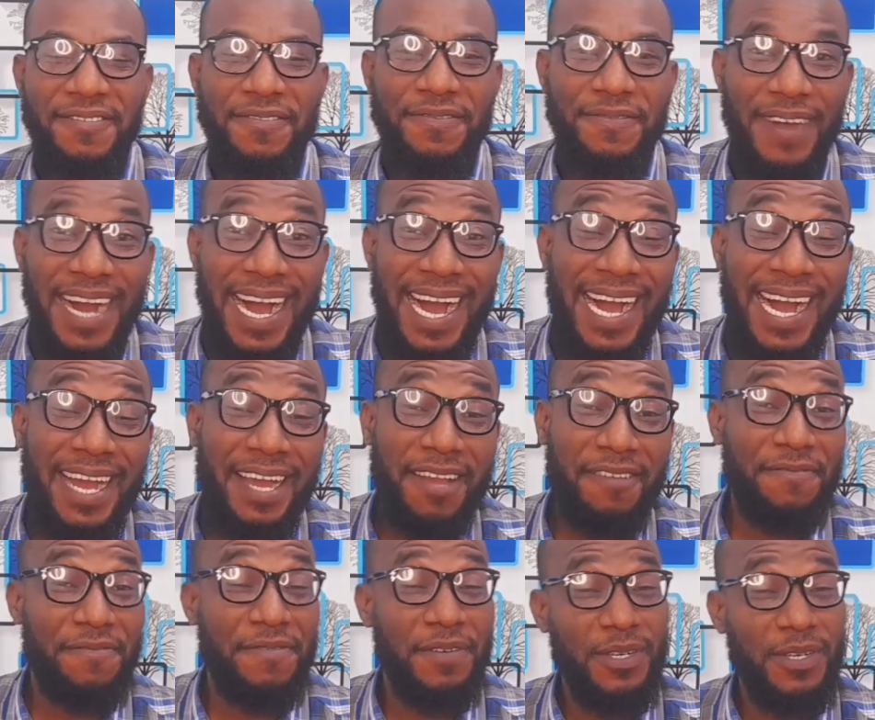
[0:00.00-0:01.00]

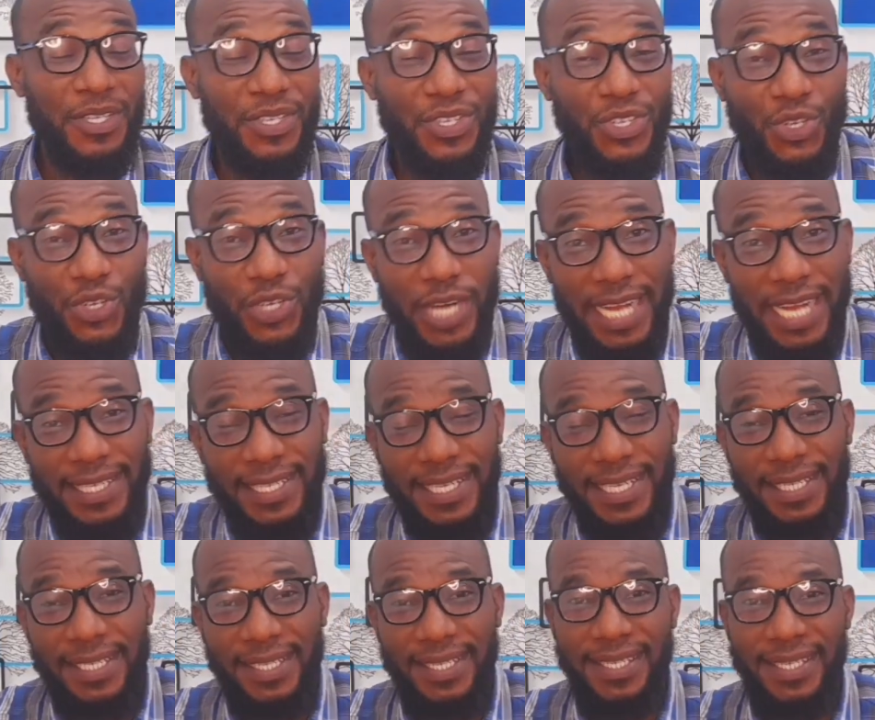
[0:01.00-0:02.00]
Five
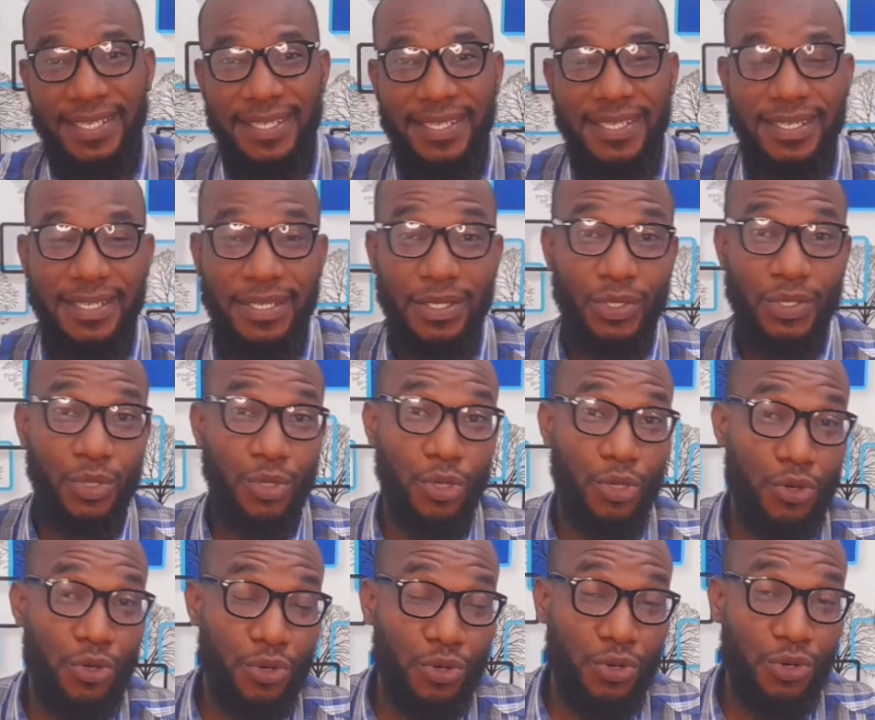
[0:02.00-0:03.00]
strategies to
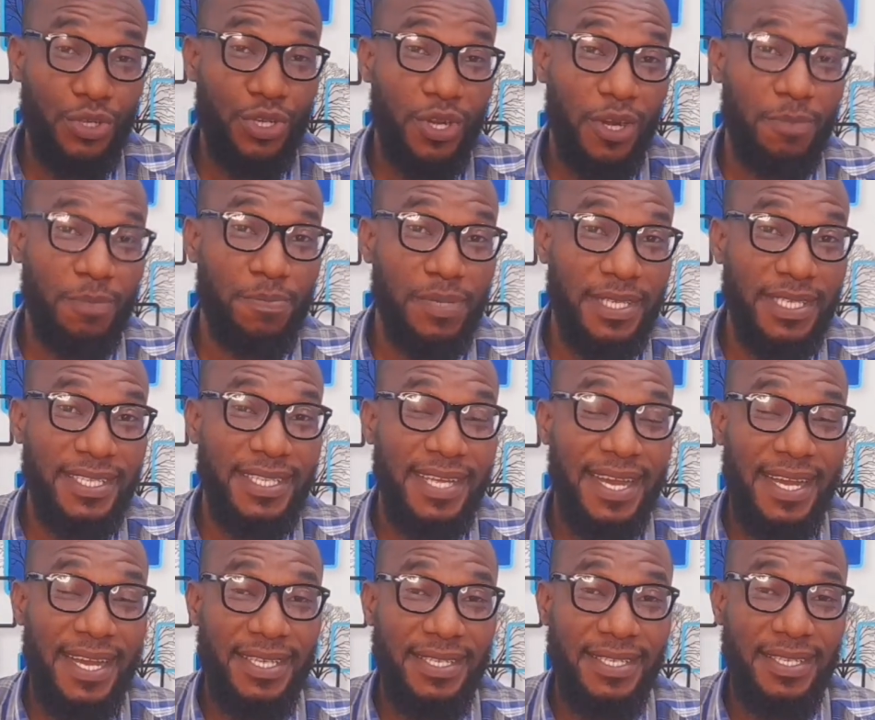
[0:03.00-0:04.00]
grow your
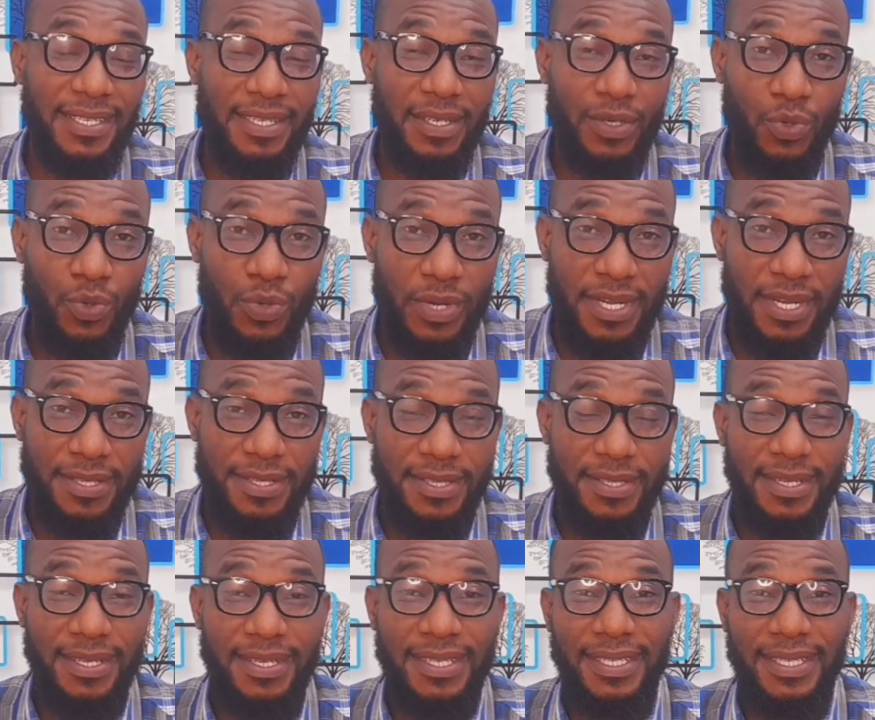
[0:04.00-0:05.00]
business with
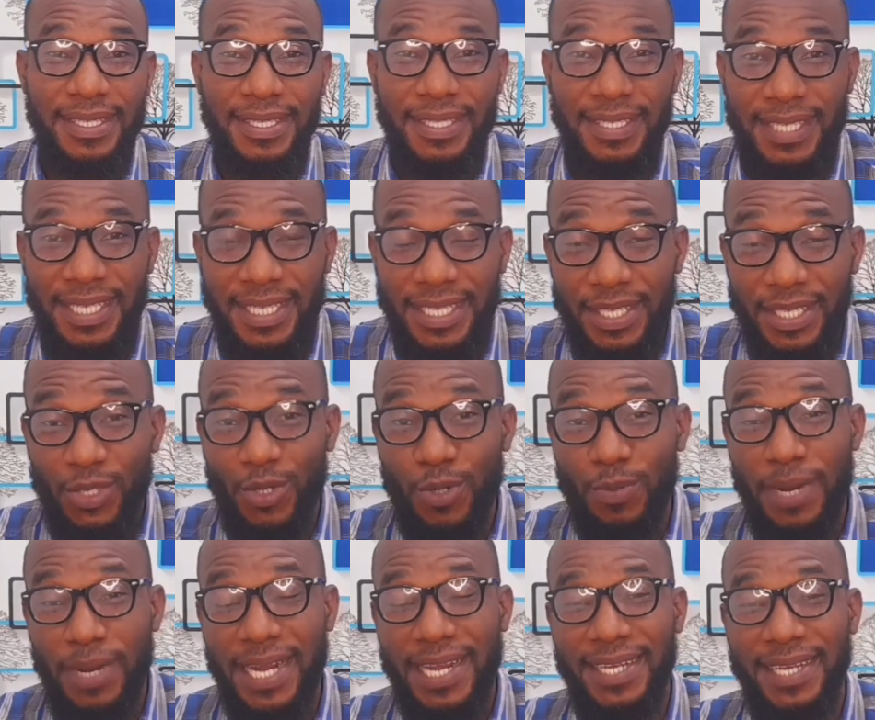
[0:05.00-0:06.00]
digital
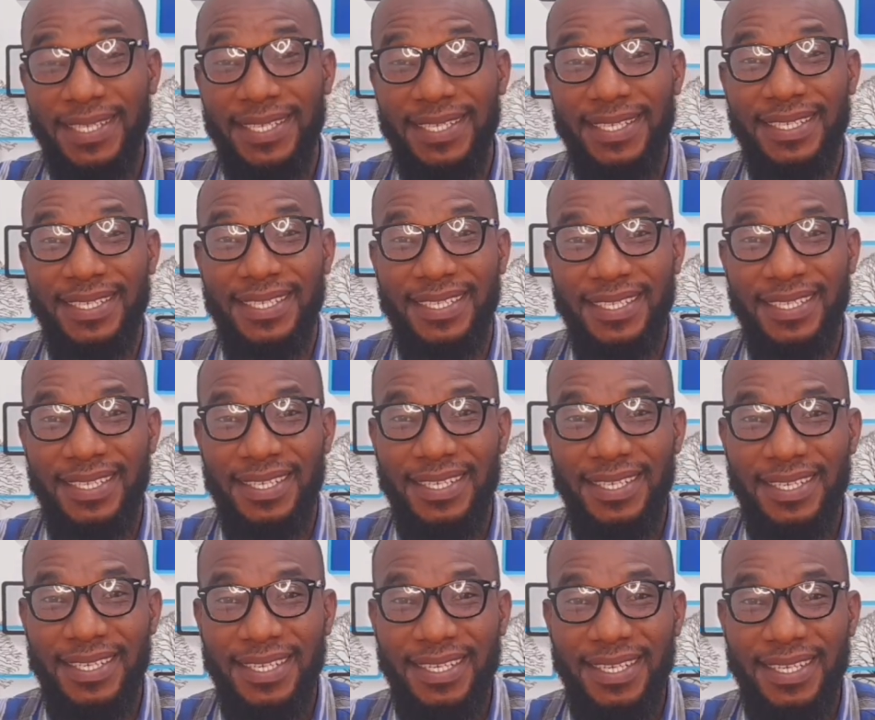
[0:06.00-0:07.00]

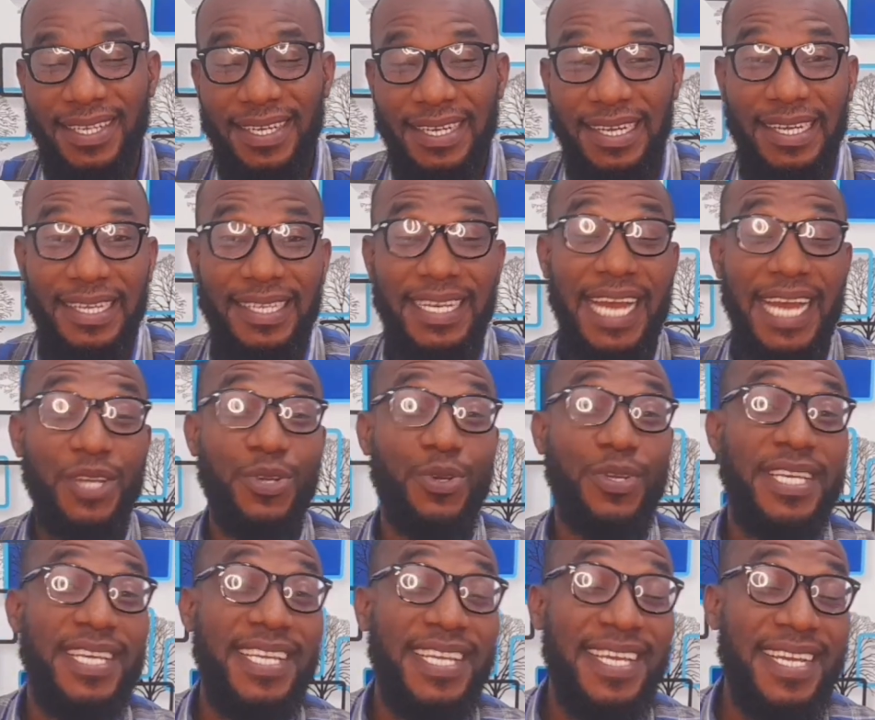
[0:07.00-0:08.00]
marketing that you
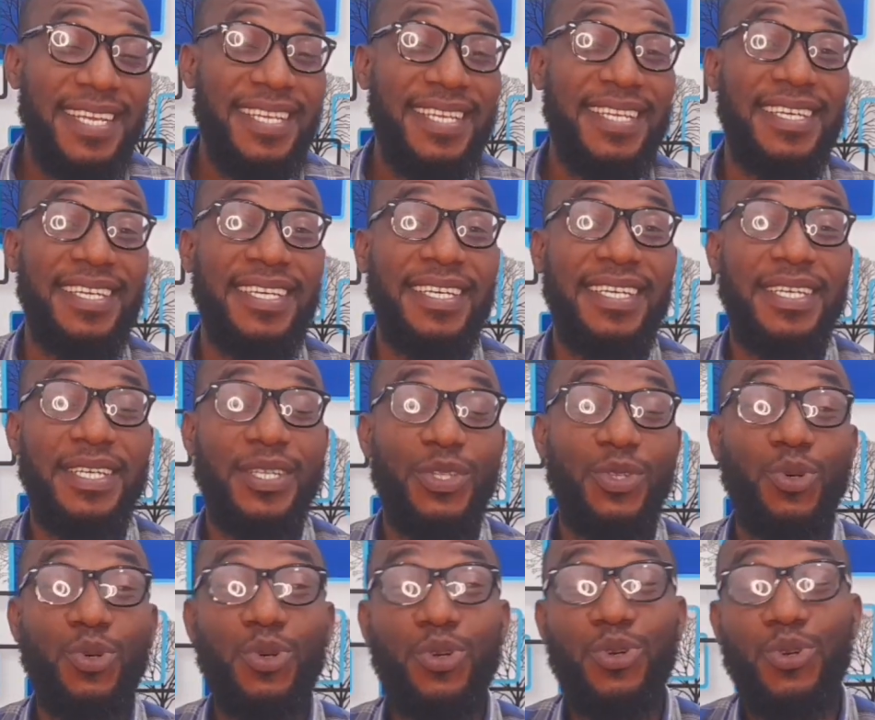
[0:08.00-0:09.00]
need
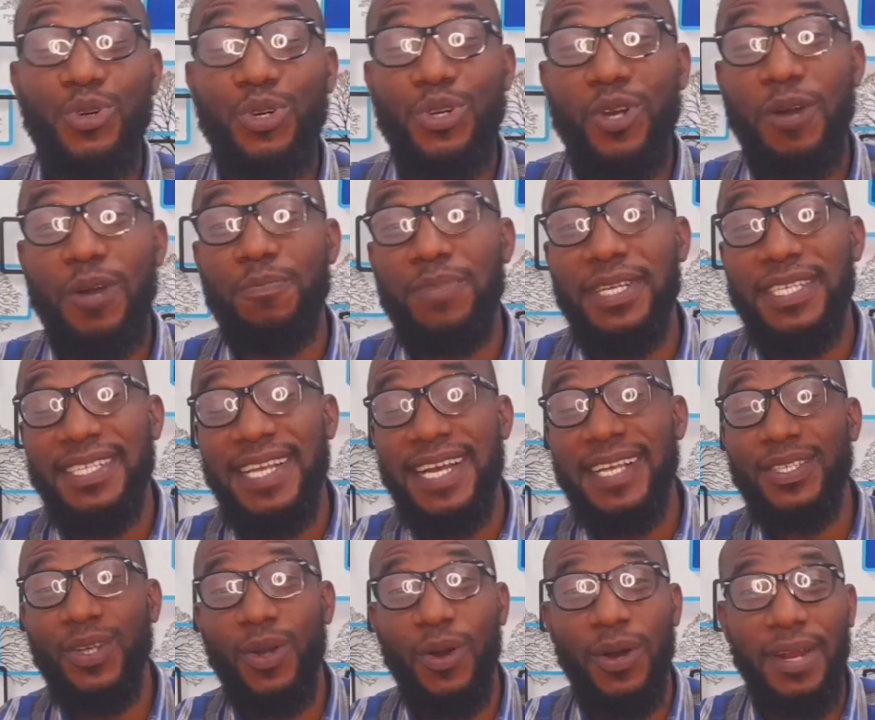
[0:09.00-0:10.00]
to grow your
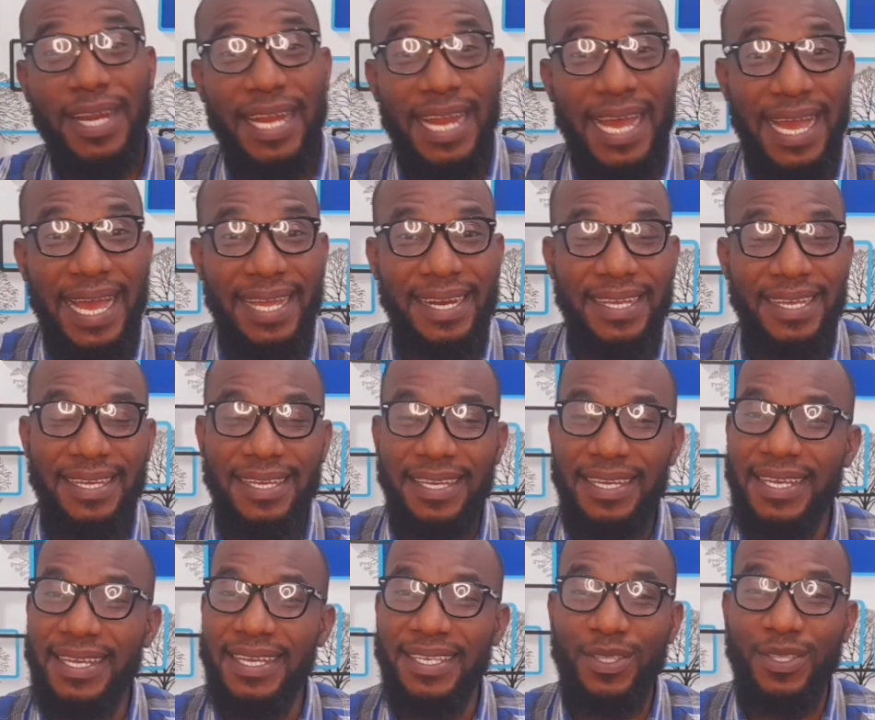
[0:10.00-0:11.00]
business online
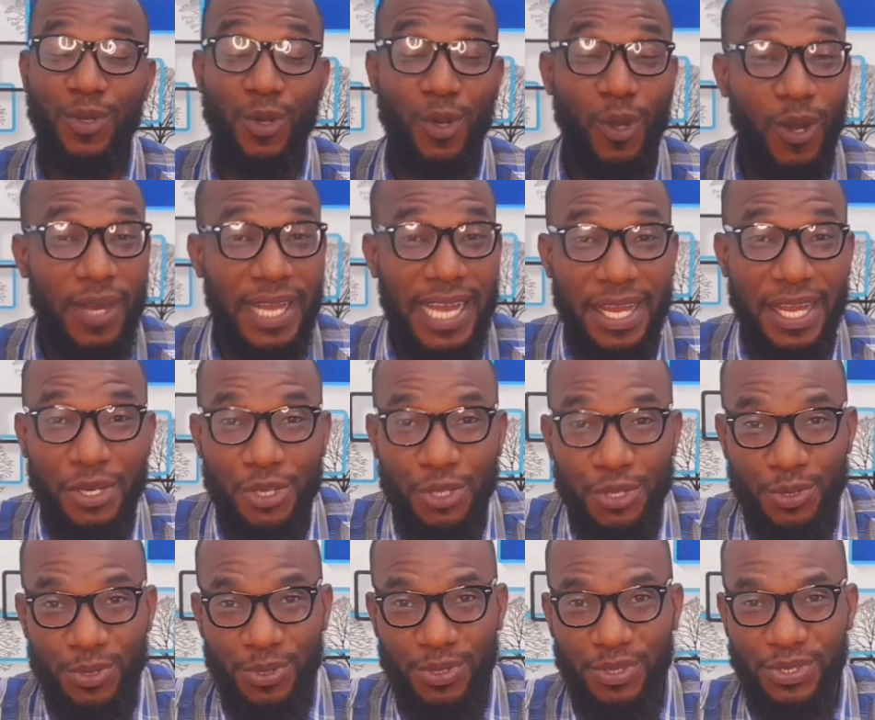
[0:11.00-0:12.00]
is no longer
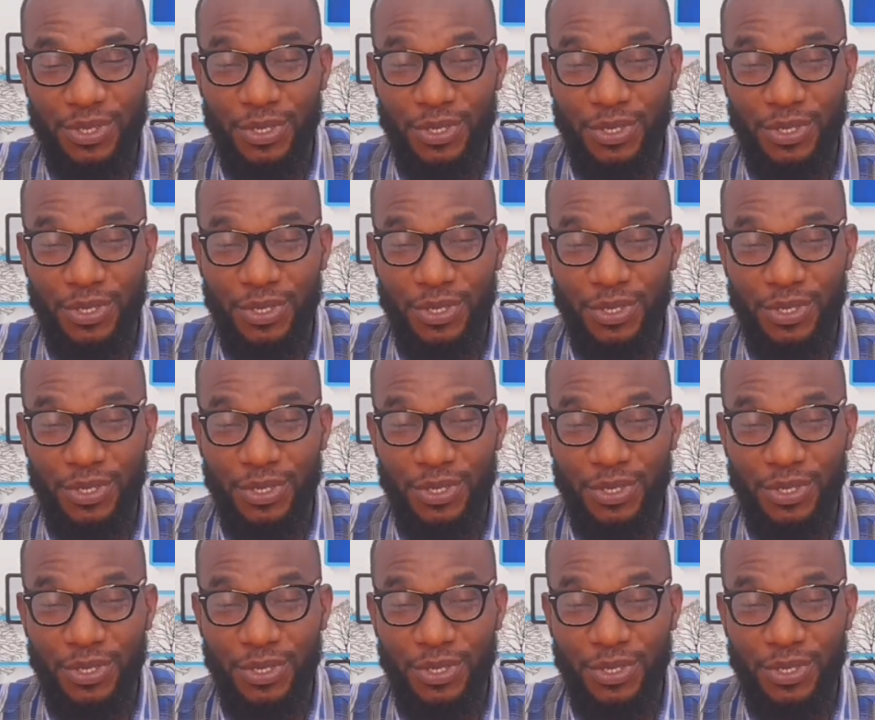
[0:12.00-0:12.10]
news.